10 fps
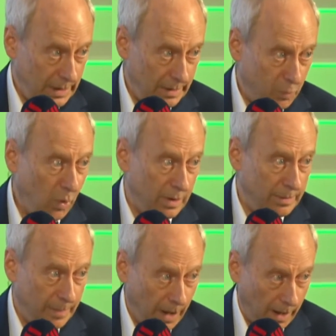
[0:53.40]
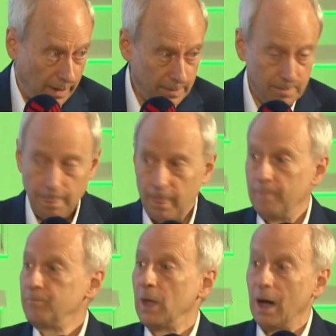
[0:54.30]
important part.
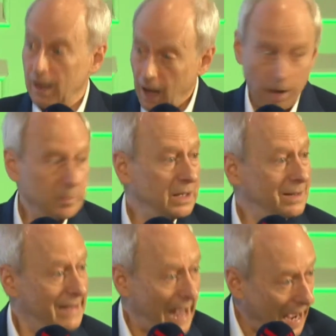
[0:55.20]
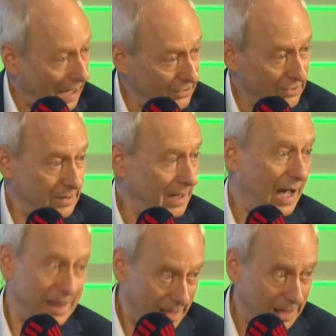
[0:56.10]
A carbon tax, I
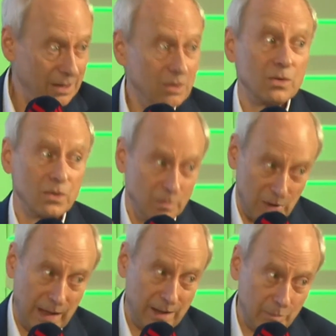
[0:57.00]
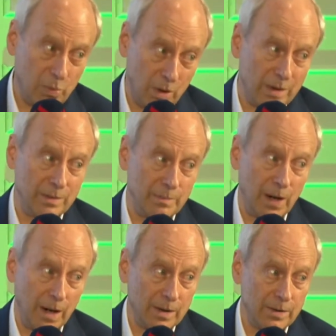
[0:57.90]
think, could play an important
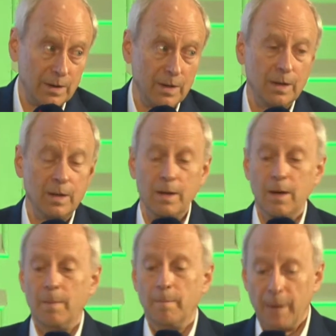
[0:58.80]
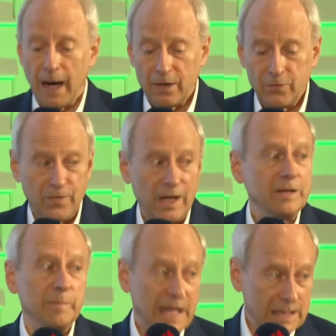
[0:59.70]
part. But
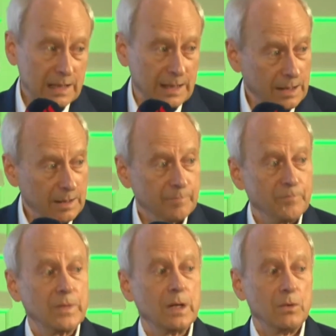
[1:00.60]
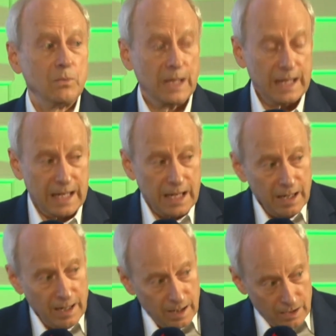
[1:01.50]
fundamentally, we
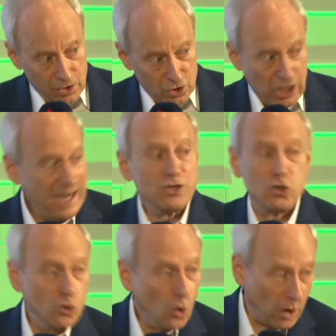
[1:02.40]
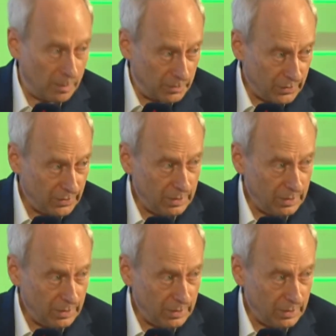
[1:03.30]
need to change norms.